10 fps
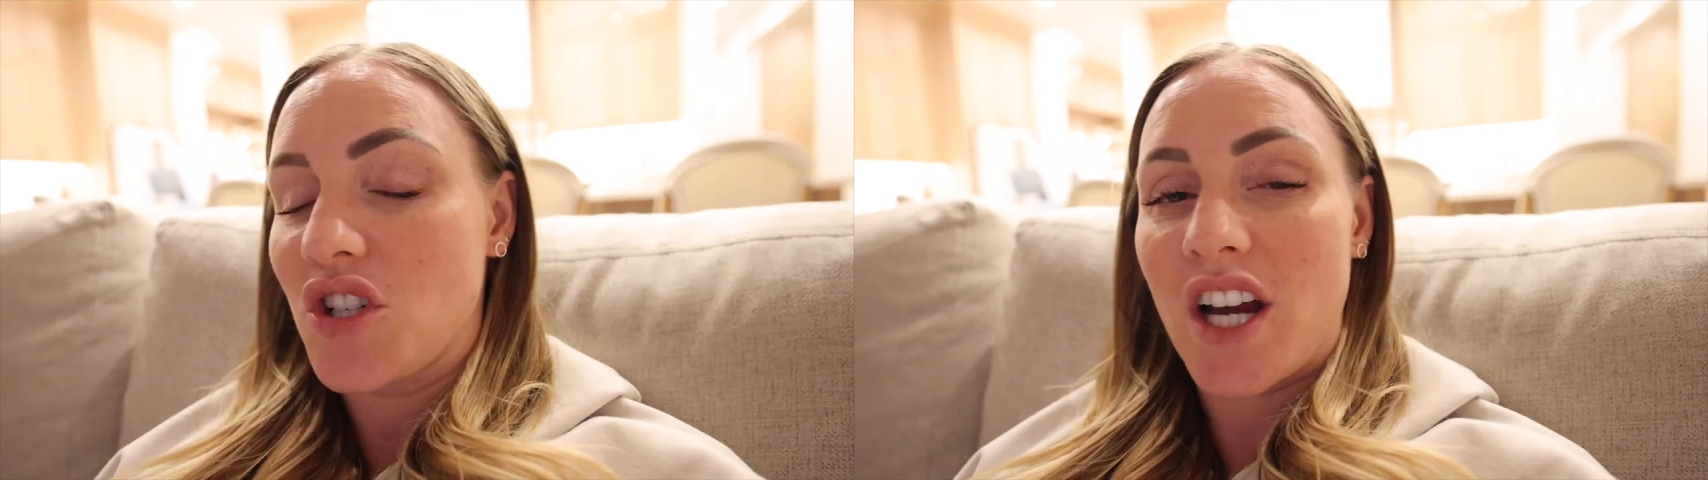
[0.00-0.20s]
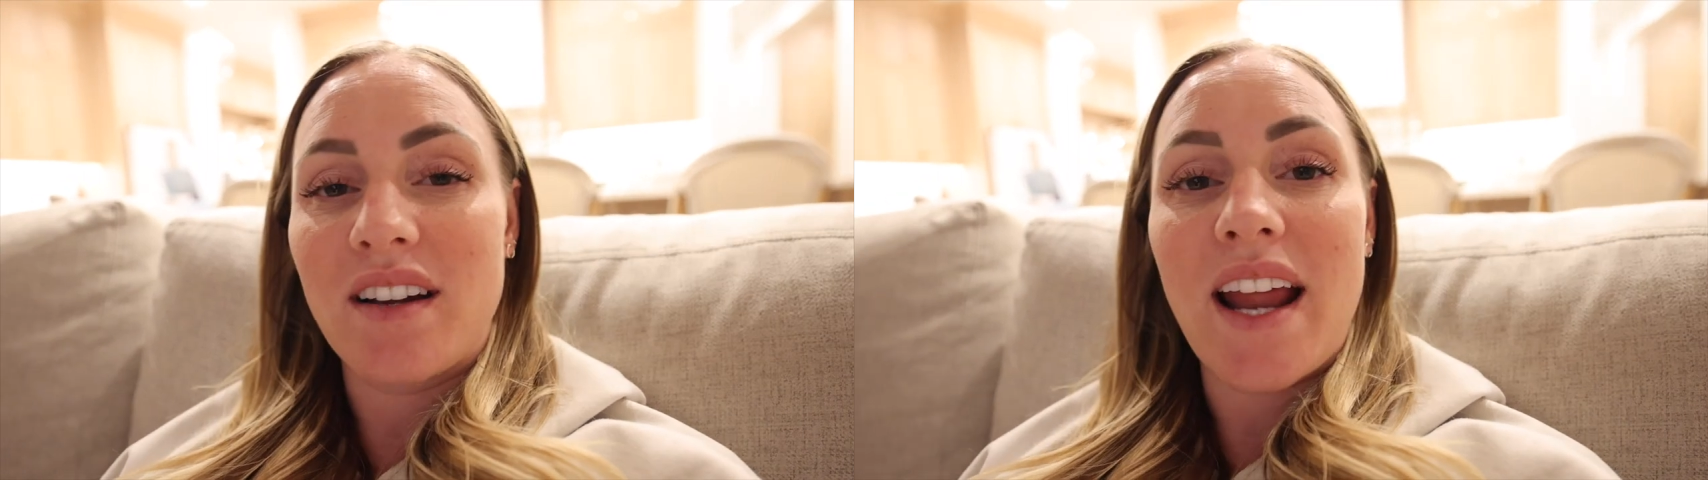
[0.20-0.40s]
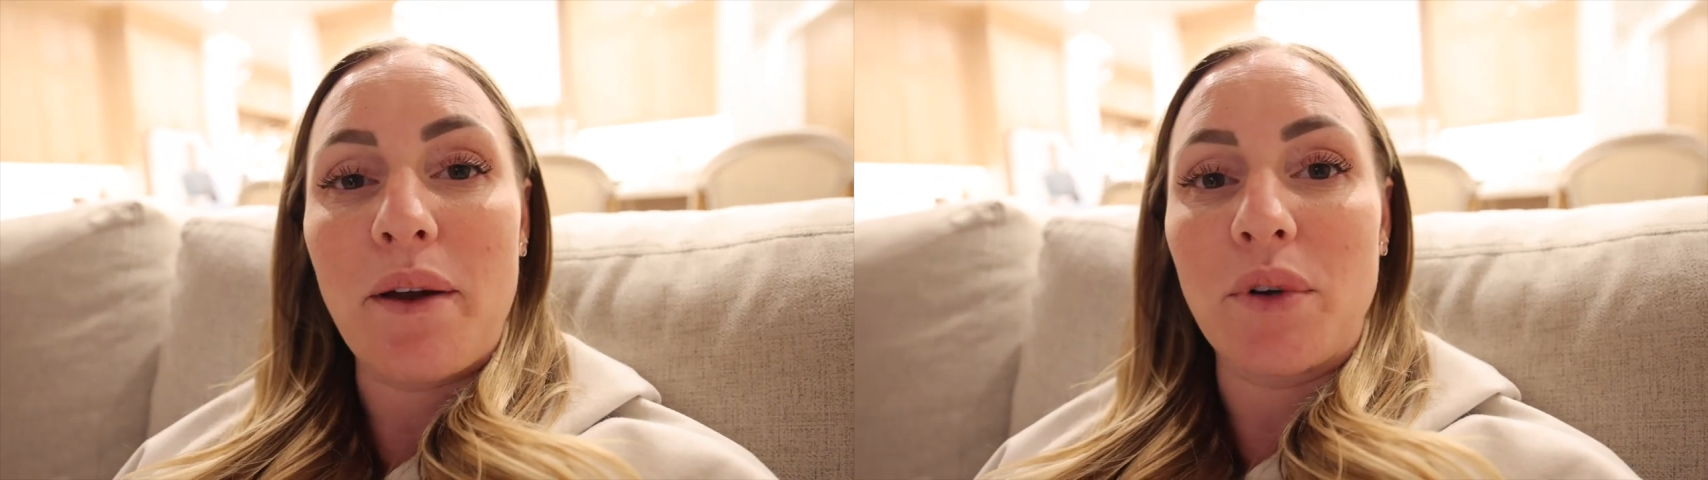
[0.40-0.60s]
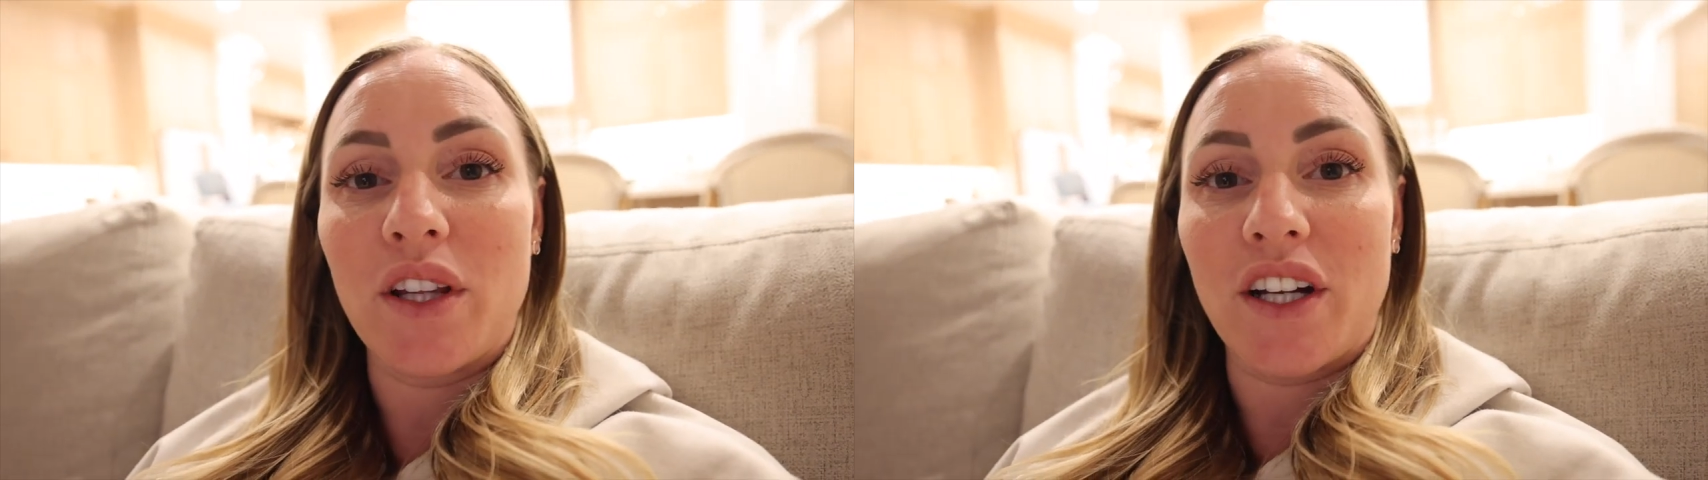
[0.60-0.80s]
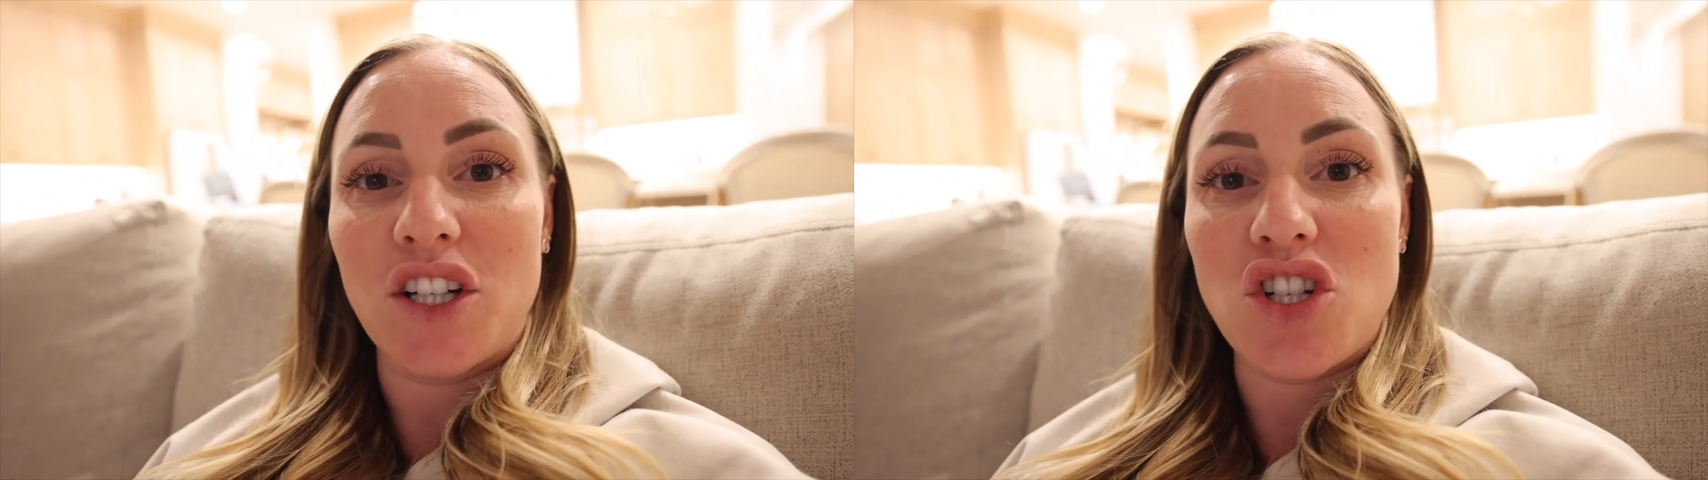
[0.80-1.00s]
Jared and I
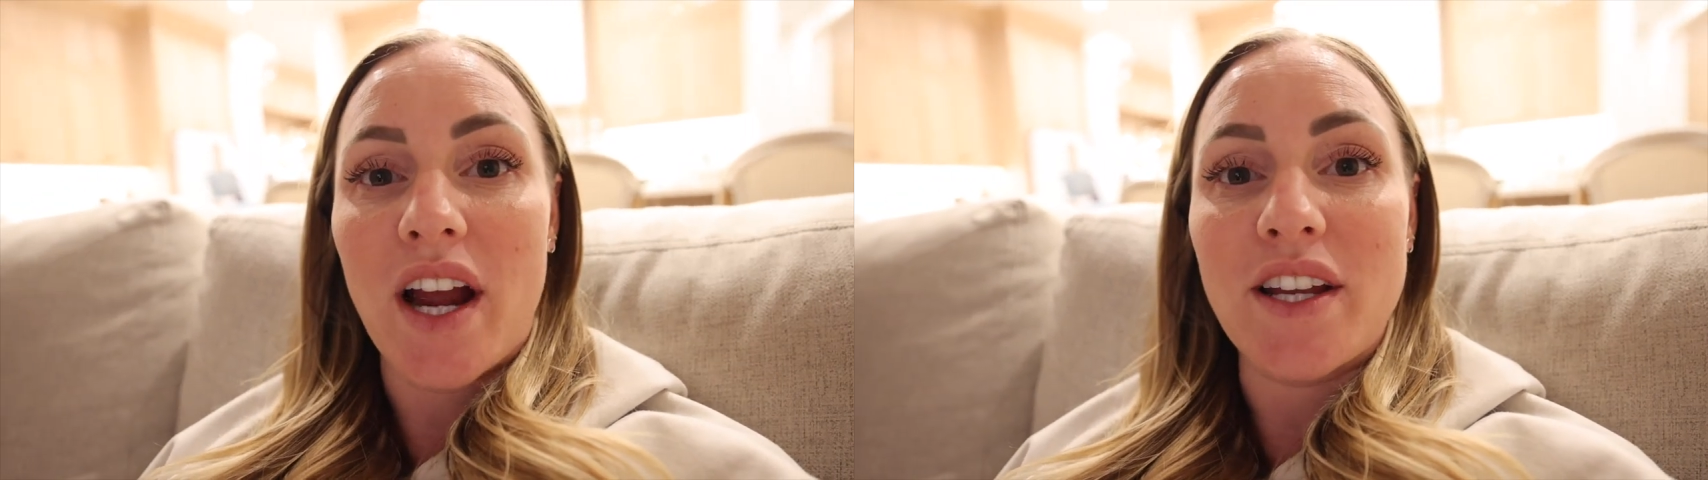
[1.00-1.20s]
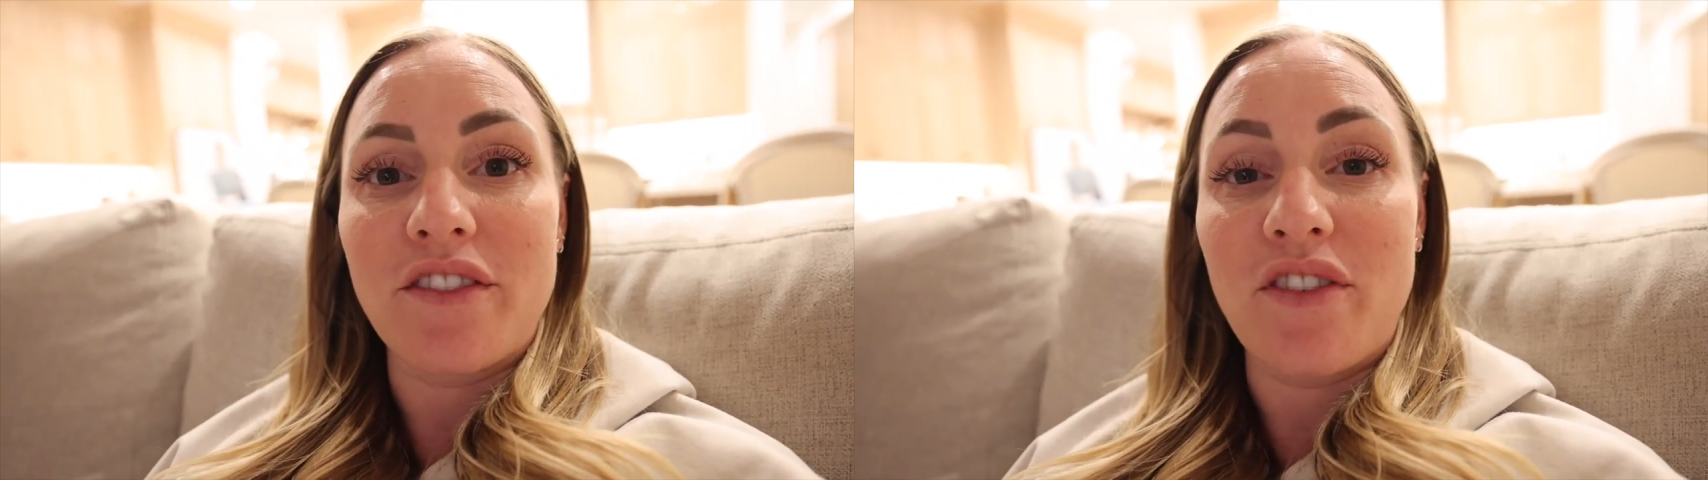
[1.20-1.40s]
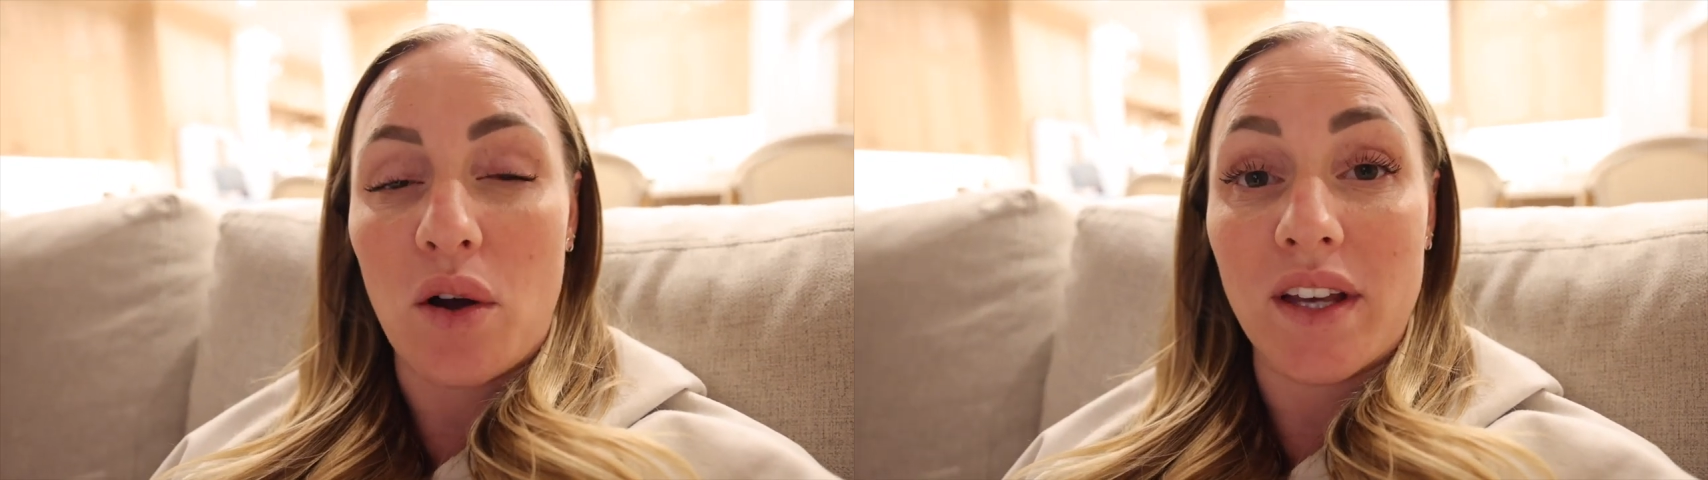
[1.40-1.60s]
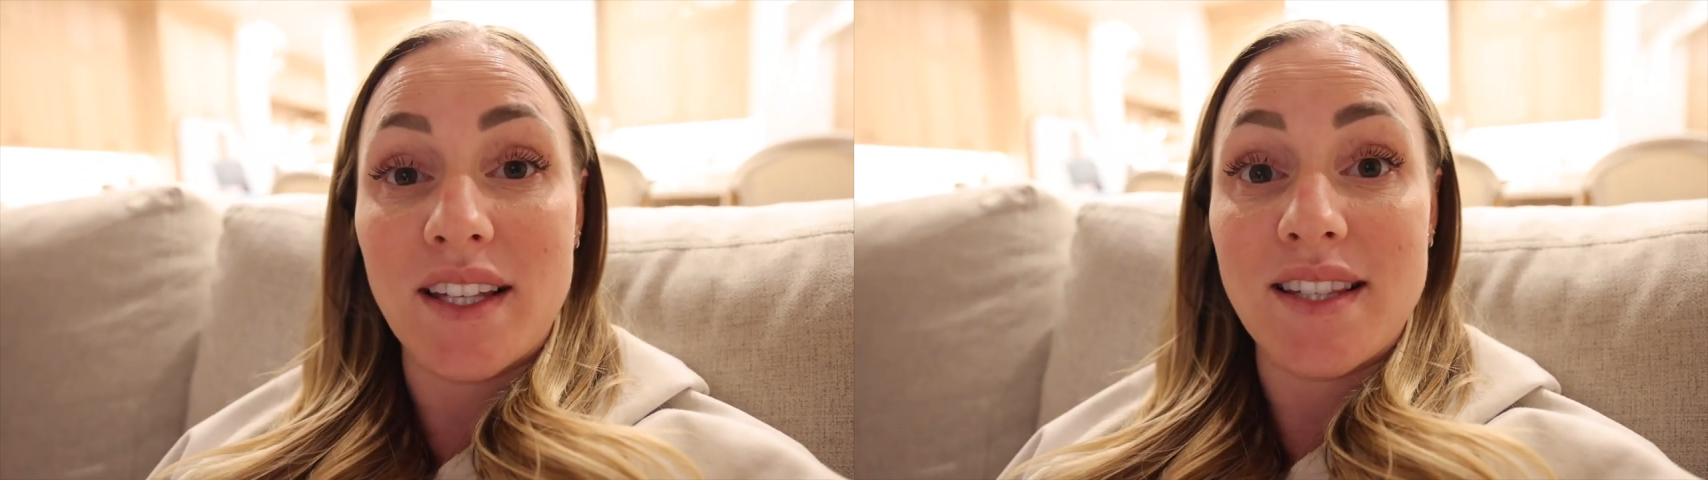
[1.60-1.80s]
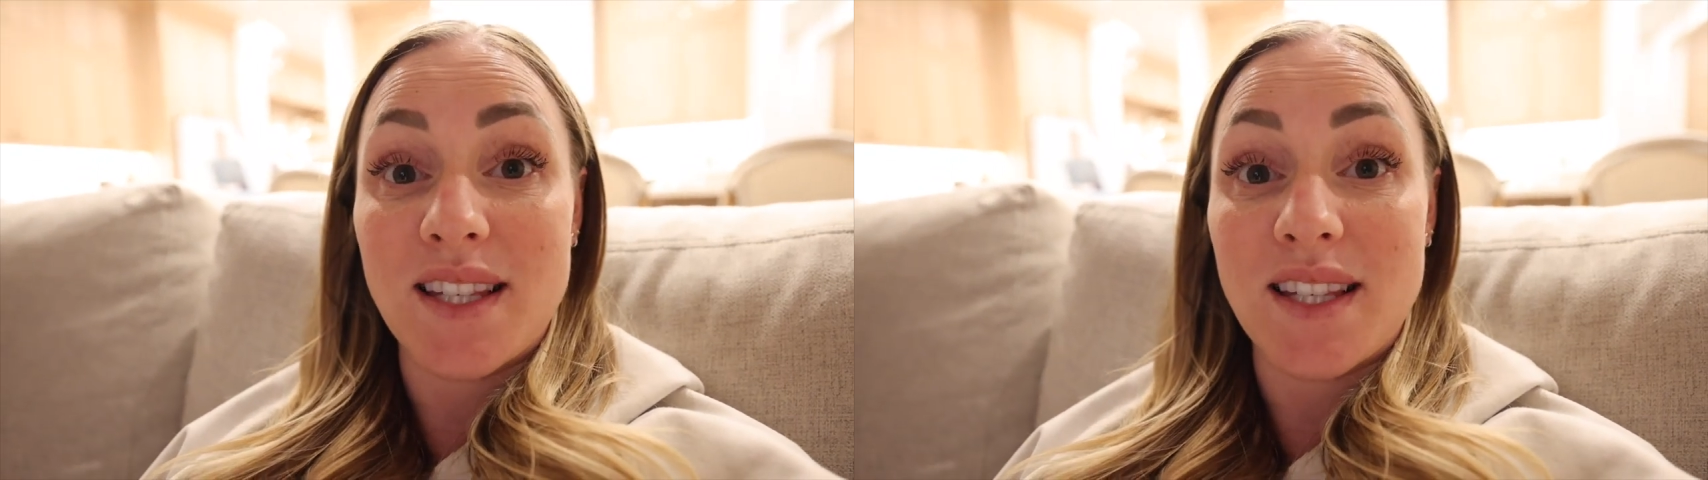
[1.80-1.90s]
really are trying to focus,